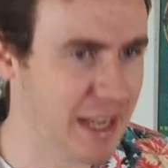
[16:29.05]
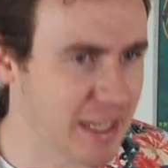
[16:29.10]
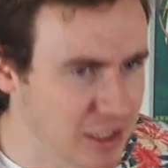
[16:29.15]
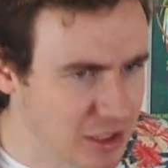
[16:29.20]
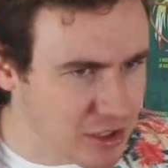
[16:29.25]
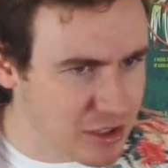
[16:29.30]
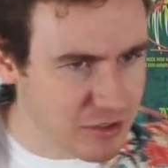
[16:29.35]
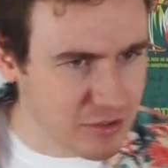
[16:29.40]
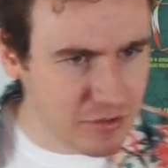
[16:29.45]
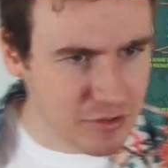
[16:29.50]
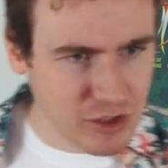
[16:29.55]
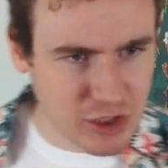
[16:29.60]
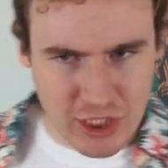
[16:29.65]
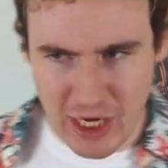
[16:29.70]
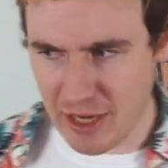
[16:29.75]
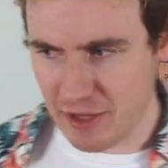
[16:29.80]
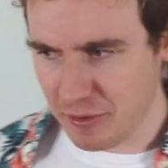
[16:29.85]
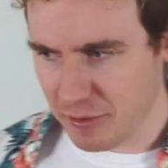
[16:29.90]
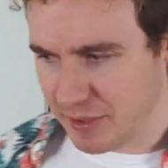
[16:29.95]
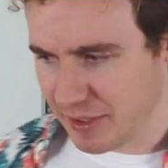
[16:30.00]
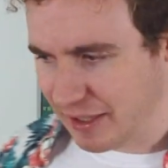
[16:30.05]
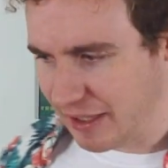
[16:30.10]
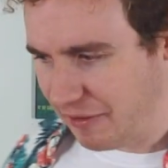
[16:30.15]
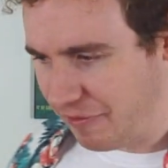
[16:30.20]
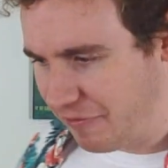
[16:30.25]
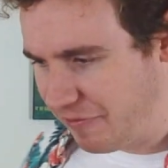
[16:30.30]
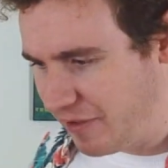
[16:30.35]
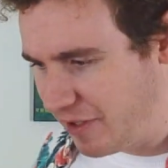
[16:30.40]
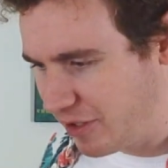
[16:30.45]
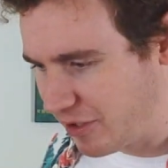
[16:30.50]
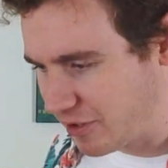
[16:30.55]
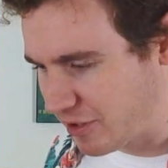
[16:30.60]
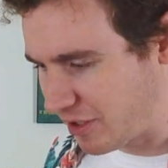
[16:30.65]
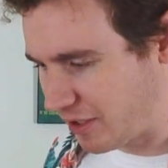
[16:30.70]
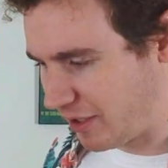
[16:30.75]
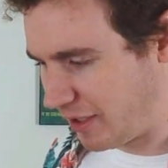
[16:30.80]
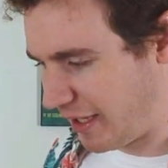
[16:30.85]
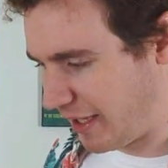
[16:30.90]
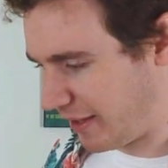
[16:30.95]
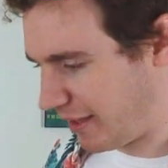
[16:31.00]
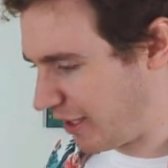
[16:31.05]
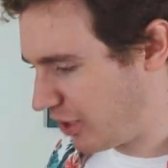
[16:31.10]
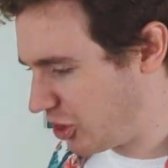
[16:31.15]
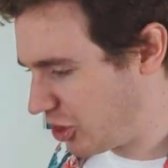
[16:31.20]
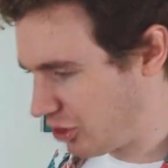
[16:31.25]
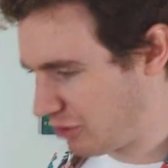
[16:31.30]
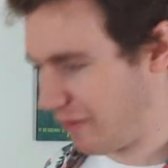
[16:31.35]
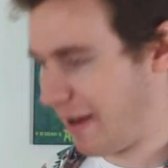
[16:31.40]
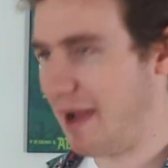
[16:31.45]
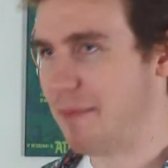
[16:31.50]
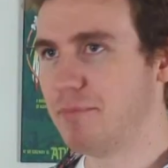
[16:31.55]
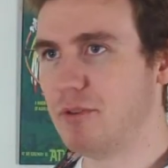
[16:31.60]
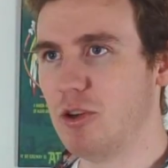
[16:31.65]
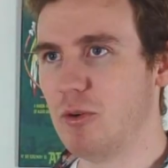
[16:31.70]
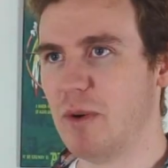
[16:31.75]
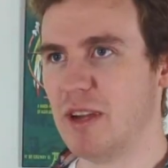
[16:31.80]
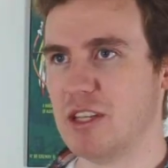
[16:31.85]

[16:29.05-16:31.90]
It genuinely feels like they strapped you